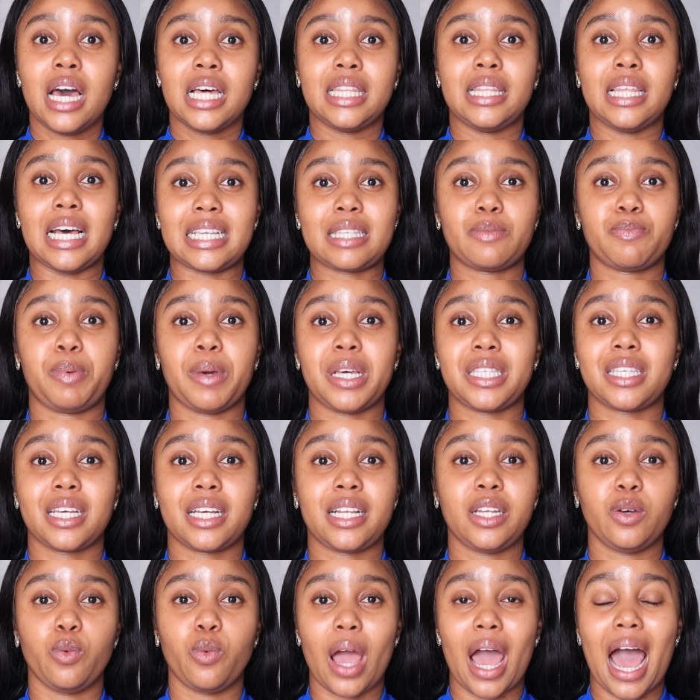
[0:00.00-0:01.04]
that's
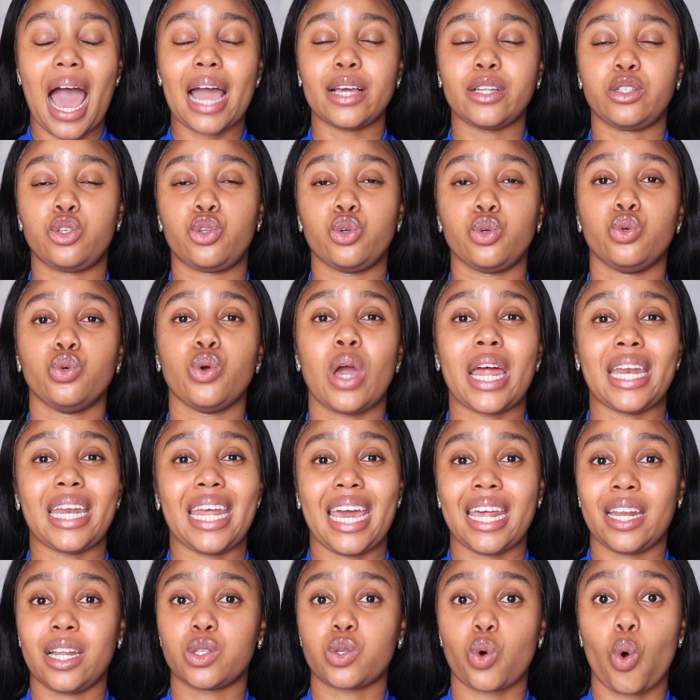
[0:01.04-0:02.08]
basically where I do and
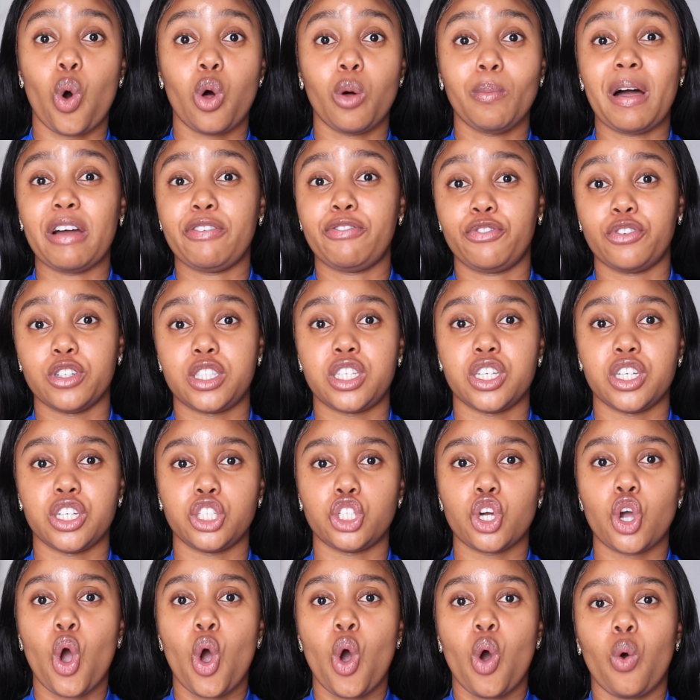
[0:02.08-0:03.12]
edit all my footage.